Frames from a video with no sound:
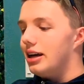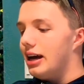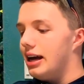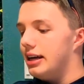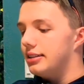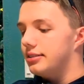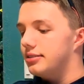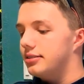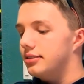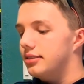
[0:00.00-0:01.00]
and
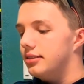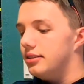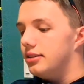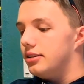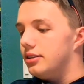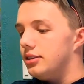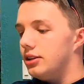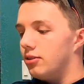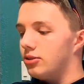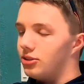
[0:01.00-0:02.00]

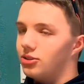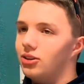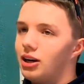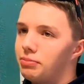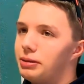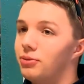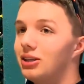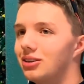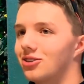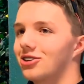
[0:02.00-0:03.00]
there's a lot of people
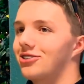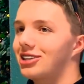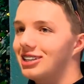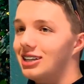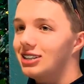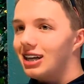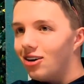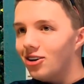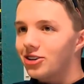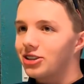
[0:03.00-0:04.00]
in our organization
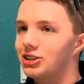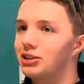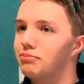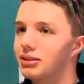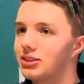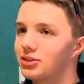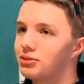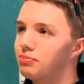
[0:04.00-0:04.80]
that are Christian, but there's